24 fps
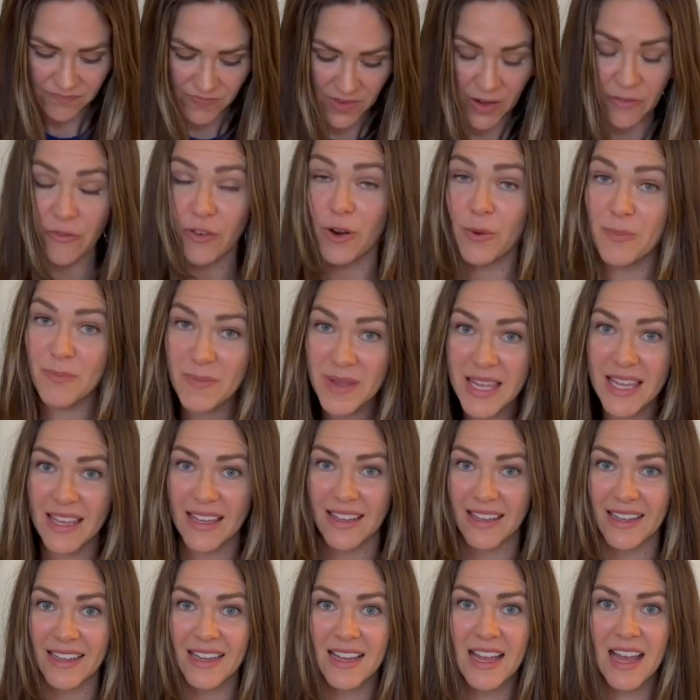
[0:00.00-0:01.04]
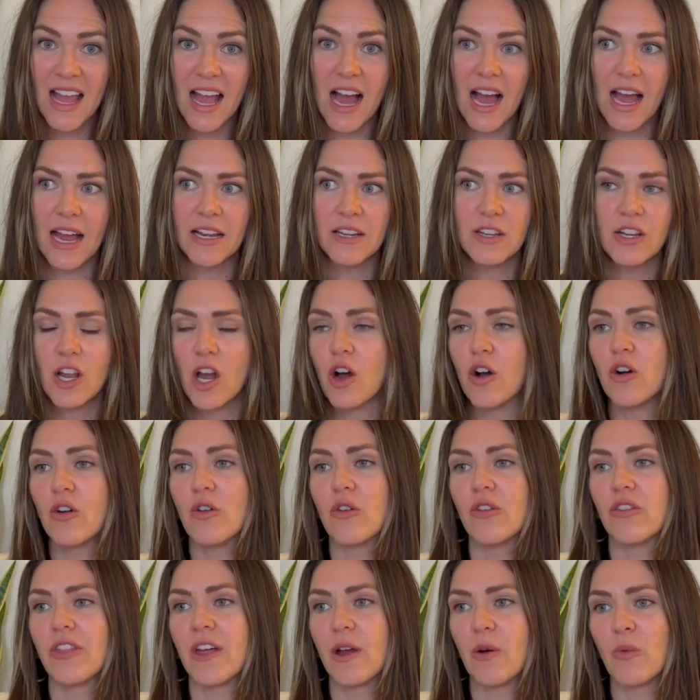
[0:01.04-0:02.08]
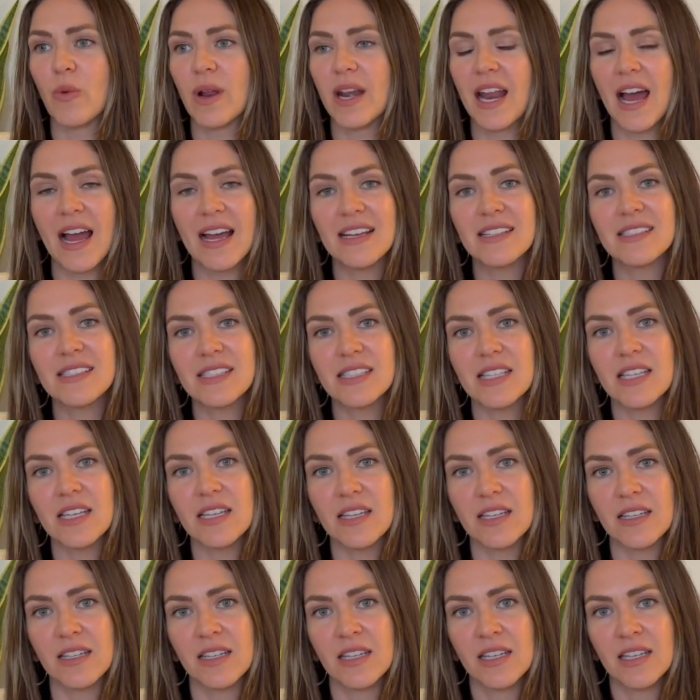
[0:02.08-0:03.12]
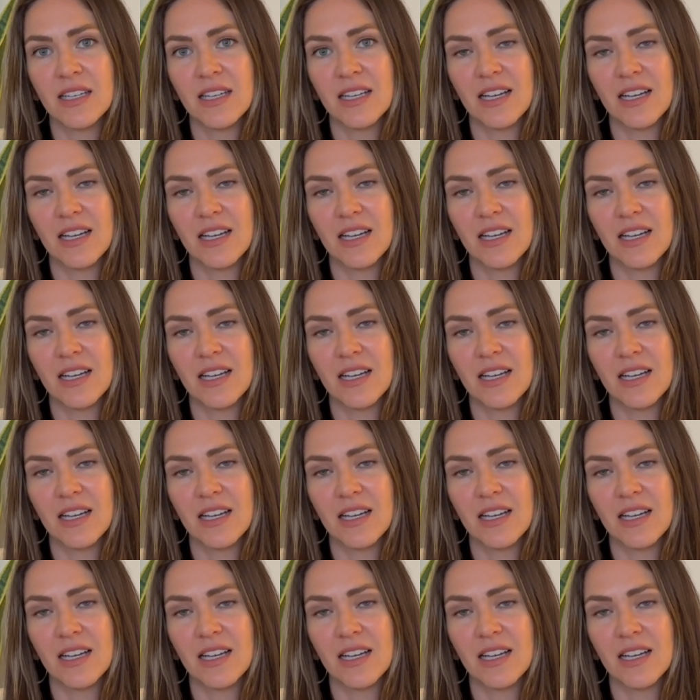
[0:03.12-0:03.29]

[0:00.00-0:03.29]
For me, I know that when I see